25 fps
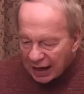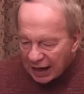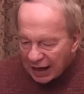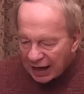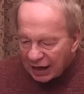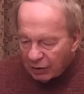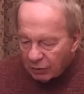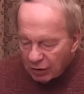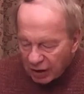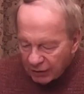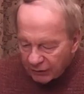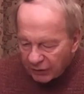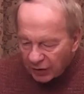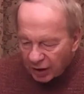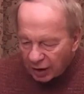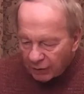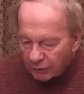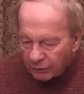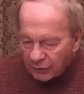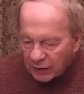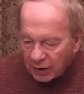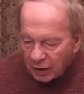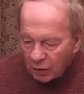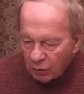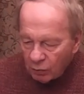However,
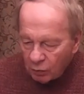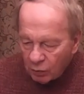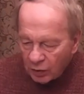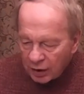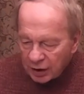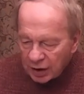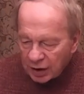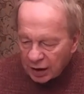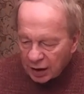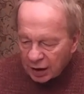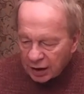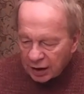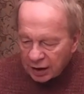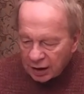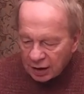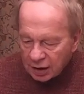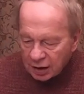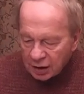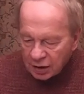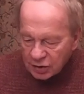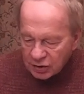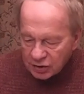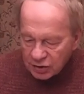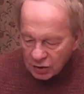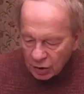when I
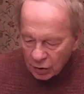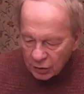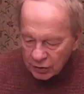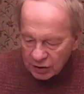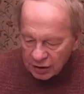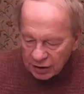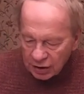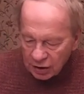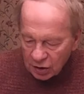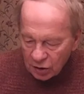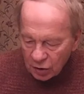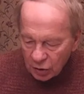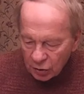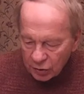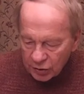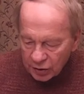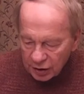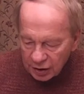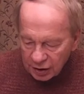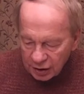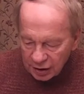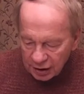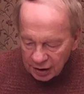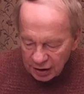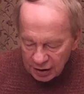started
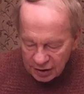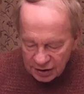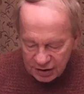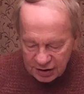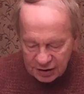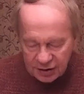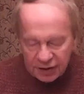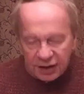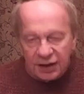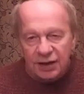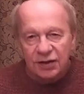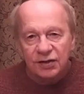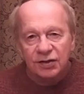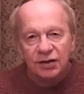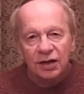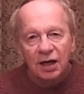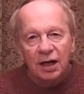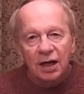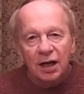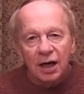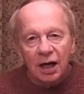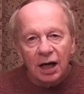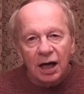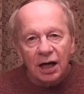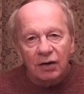looking into this,
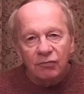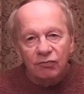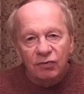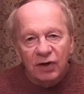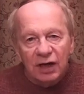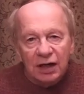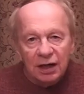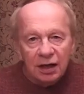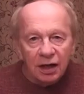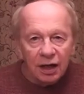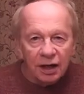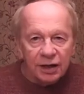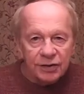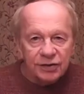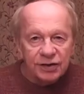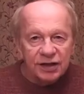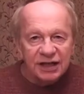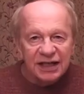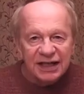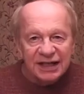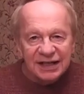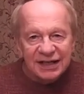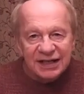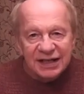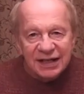I realized
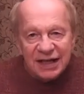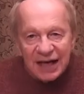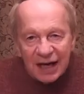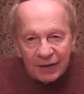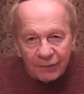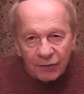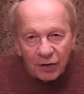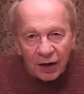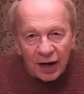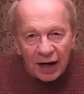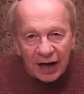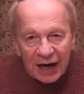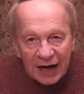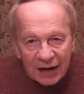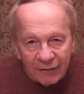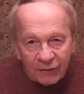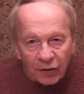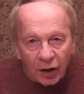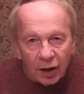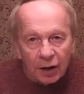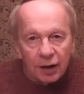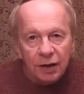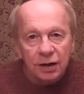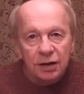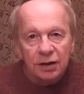that he'd never
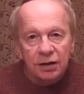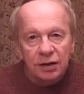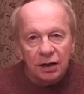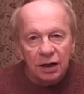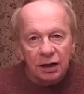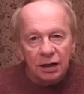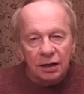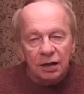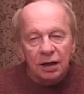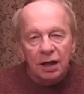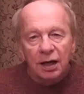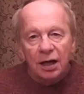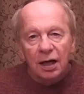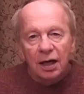ever done